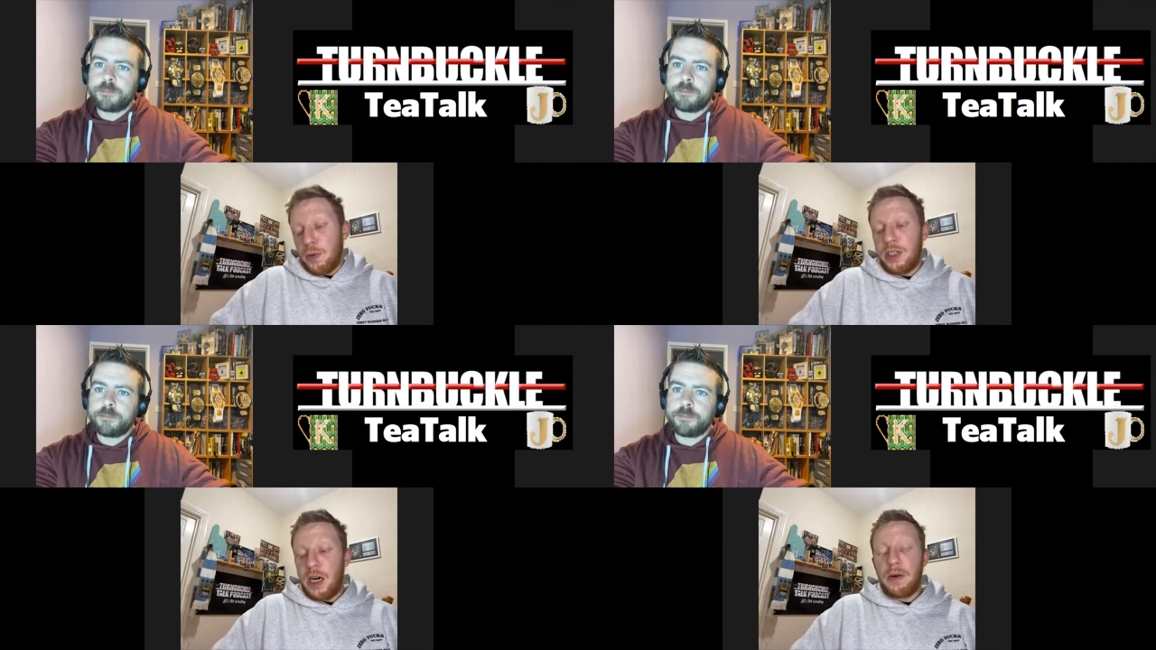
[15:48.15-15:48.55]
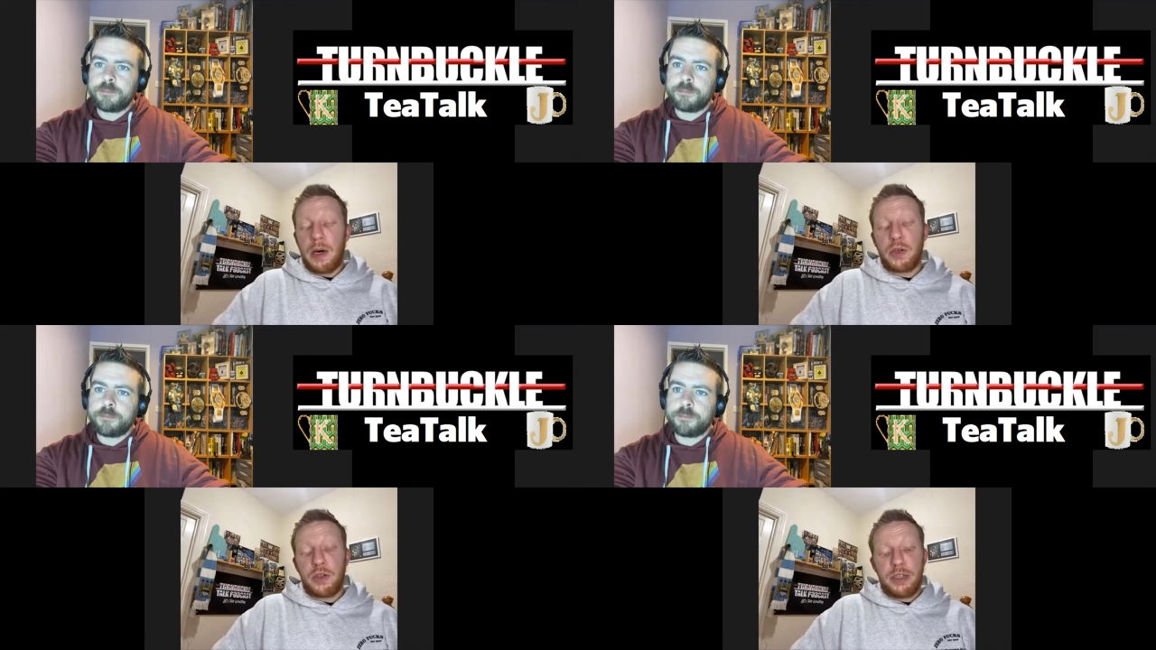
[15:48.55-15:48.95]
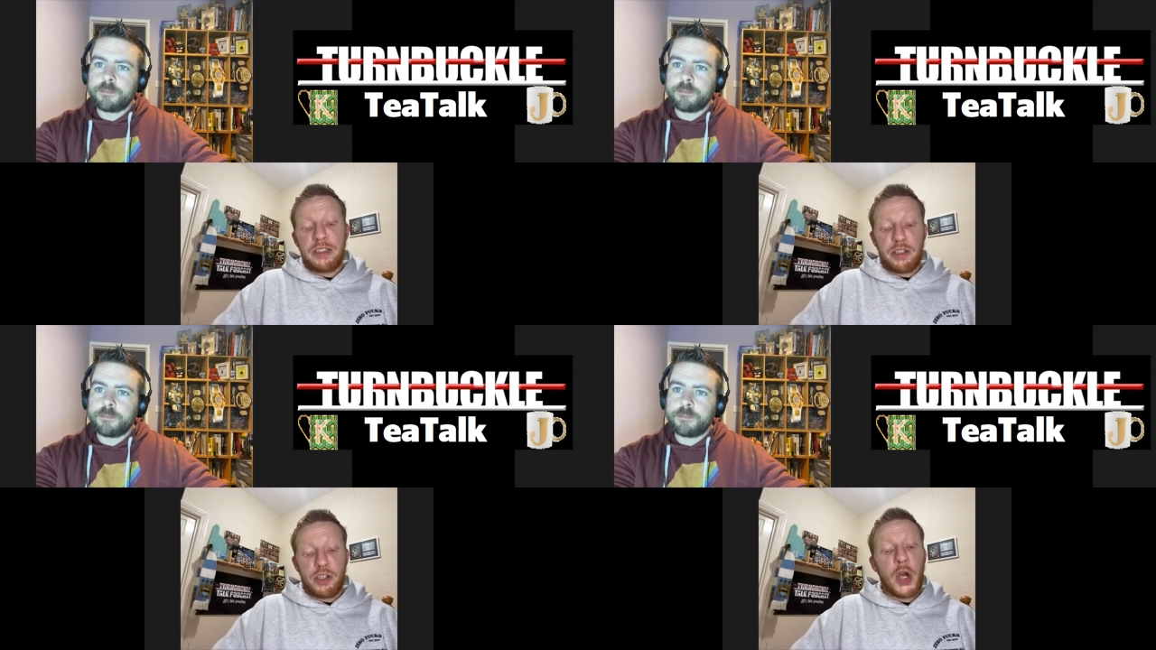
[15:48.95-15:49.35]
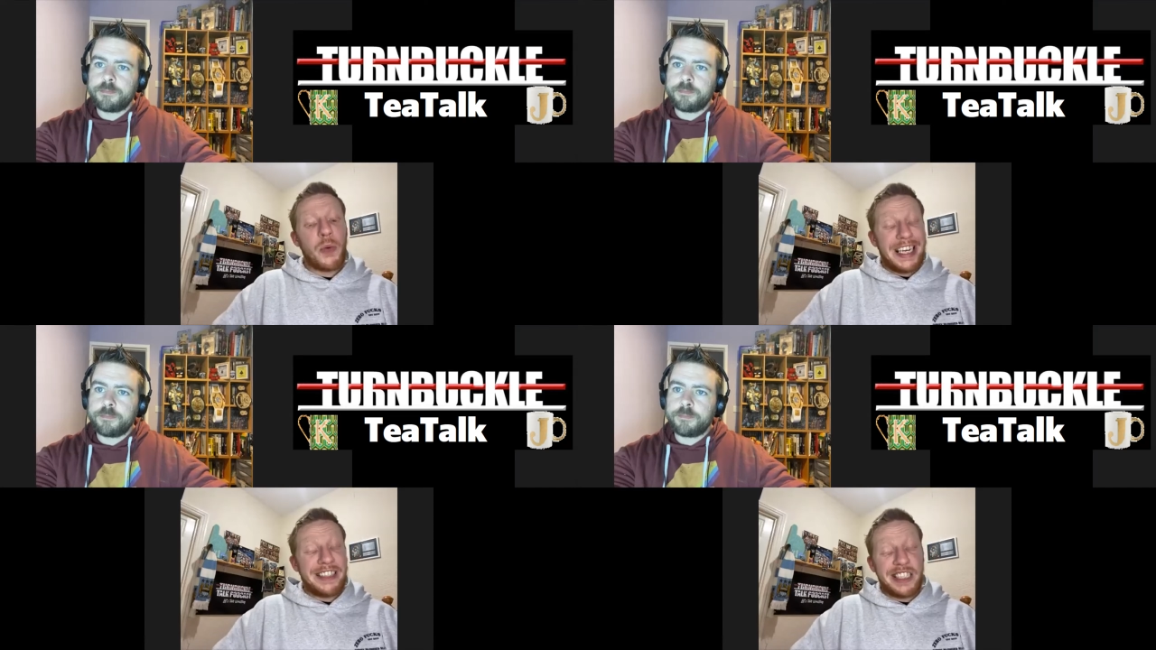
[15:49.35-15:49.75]
Speaker 1: I'm going to research who
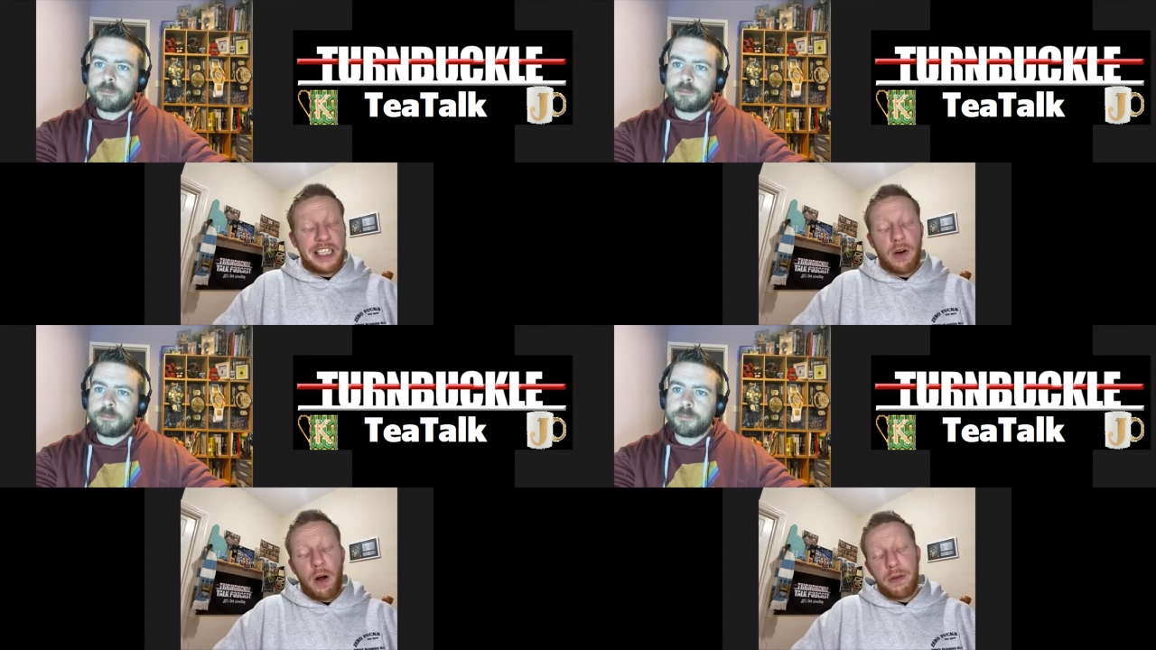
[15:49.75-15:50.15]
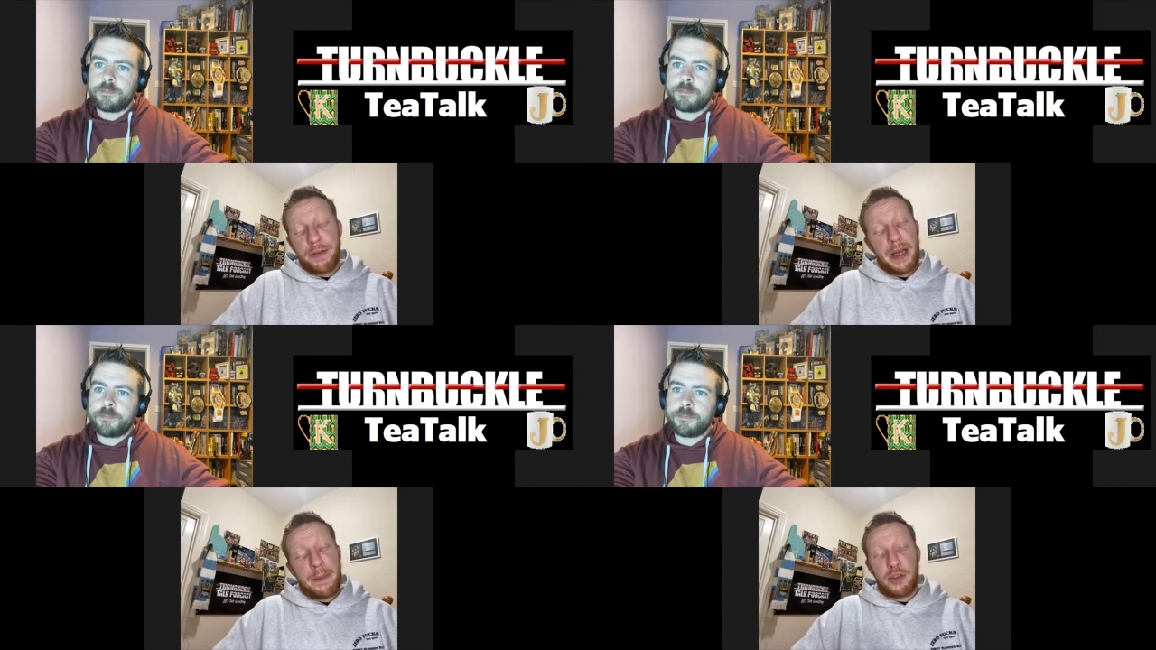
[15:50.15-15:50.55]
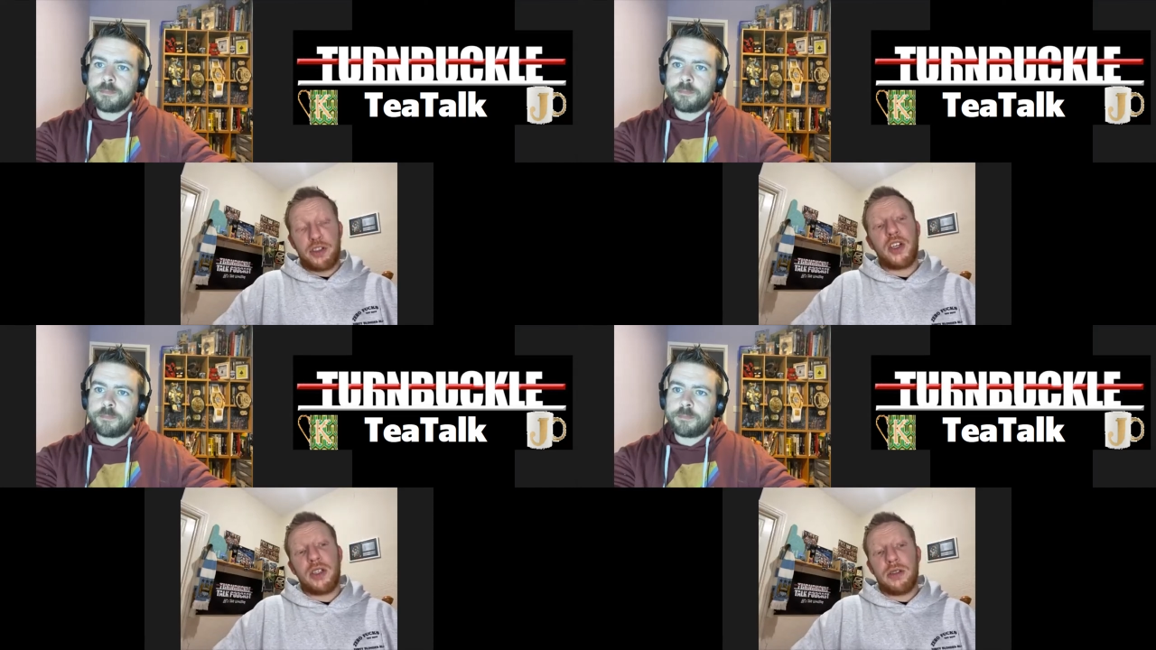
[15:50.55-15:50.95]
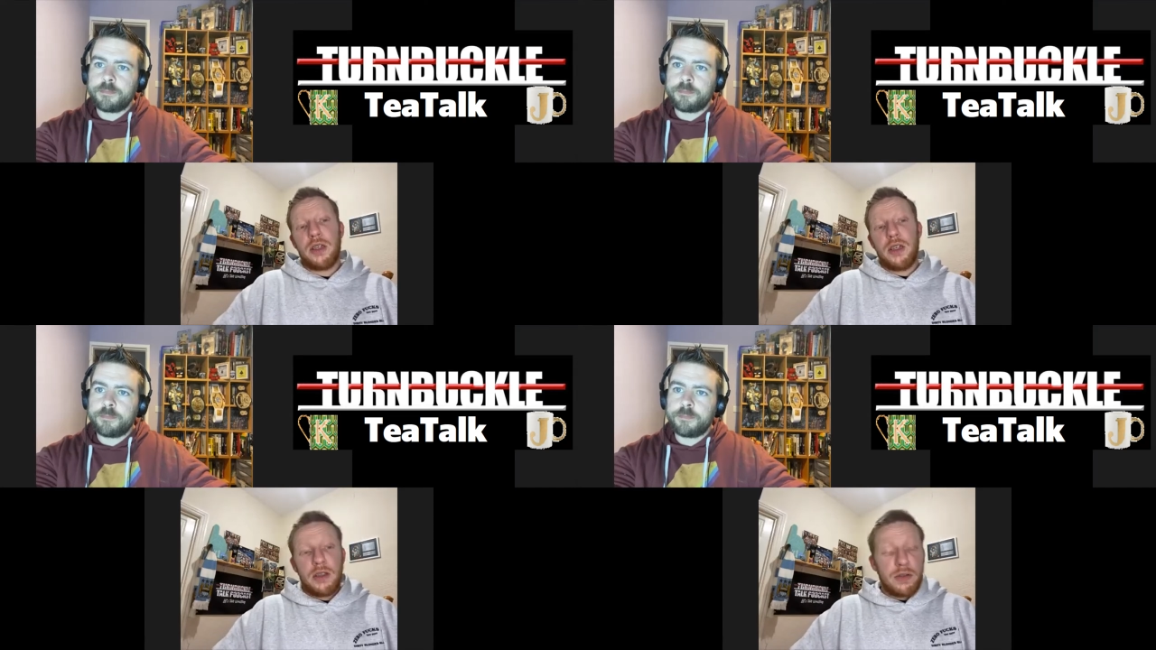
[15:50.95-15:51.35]
isn't in the Hall of Fame. But you know, who,
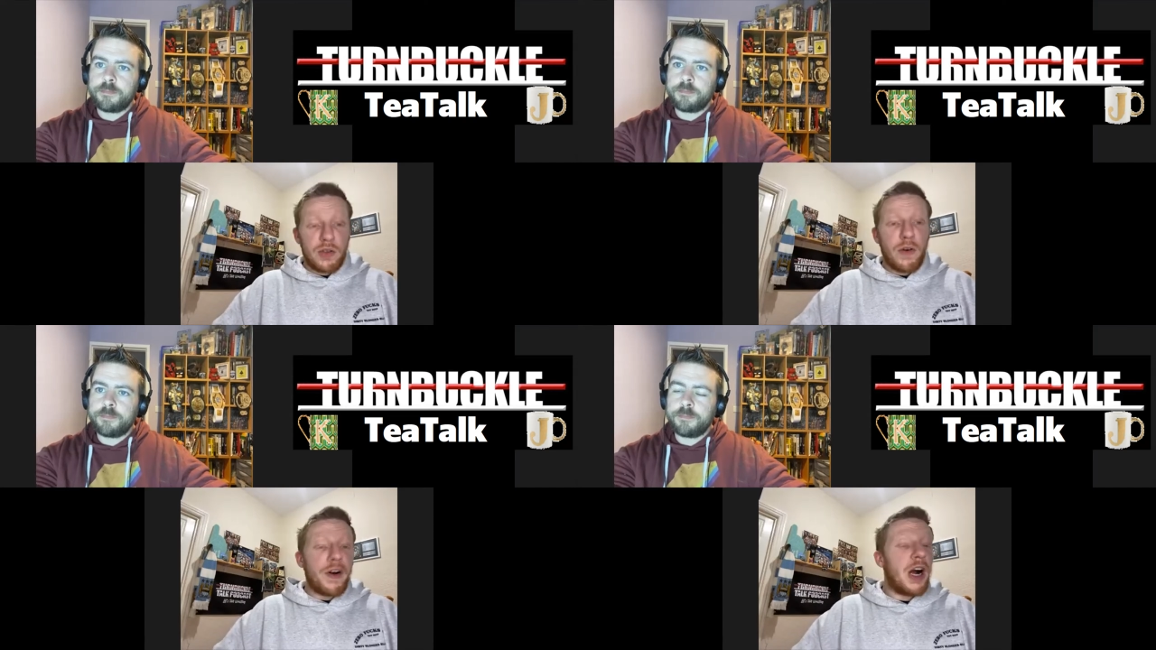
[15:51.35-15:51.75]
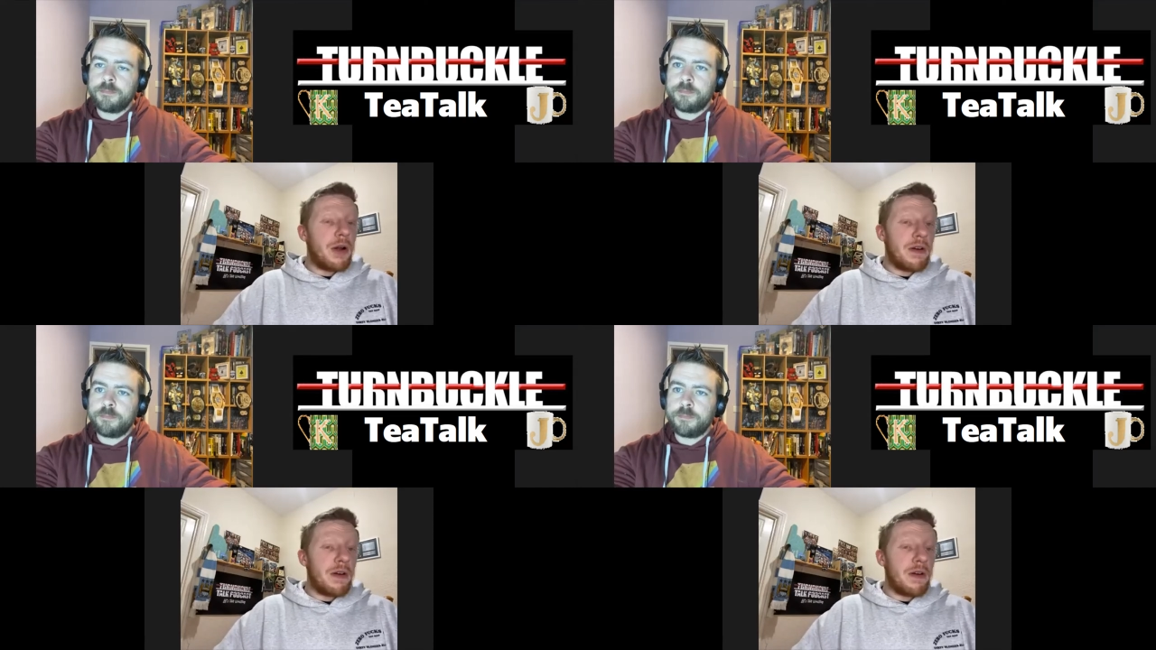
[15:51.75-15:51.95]
so far who